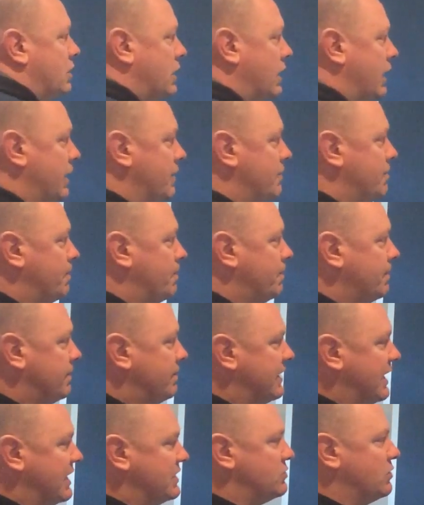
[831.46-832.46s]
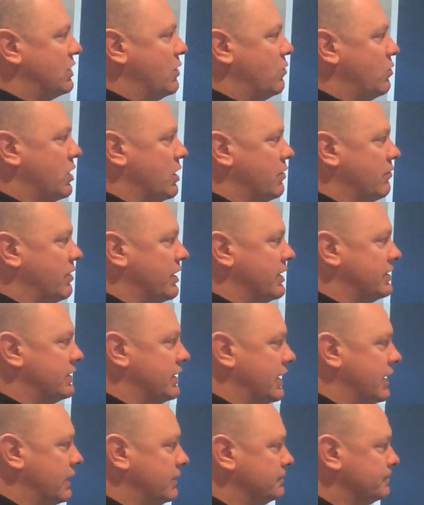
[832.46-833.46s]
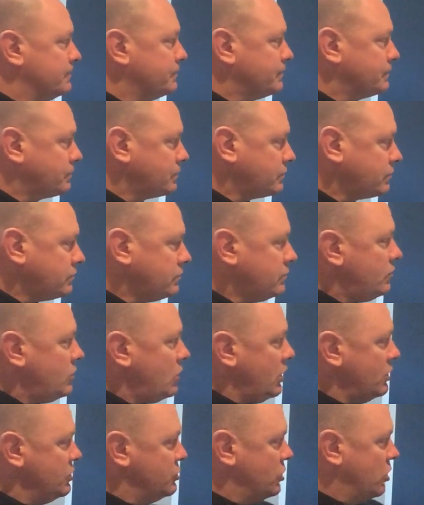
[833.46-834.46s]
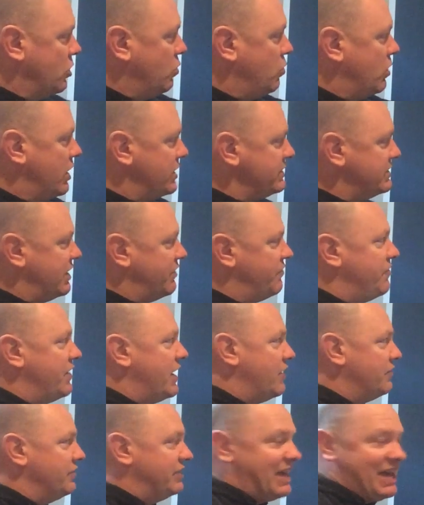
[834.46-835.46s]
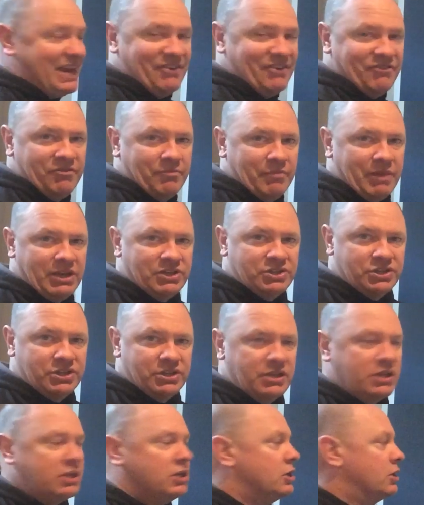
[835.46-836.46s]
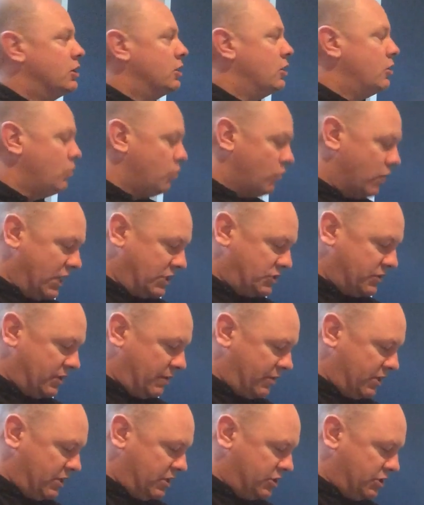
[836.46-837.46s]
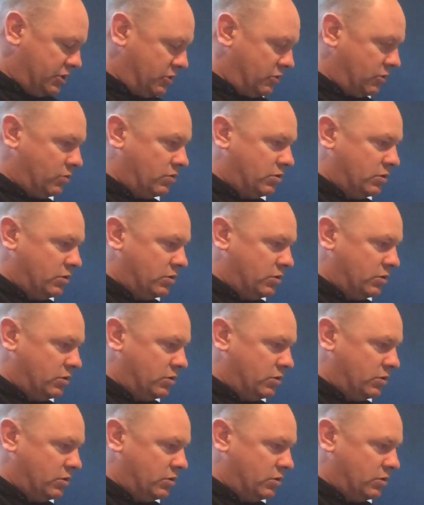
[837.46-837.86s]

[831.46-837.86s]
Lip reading: Okay, that's what I want right there. So once I found that information, watch what I'm going to do.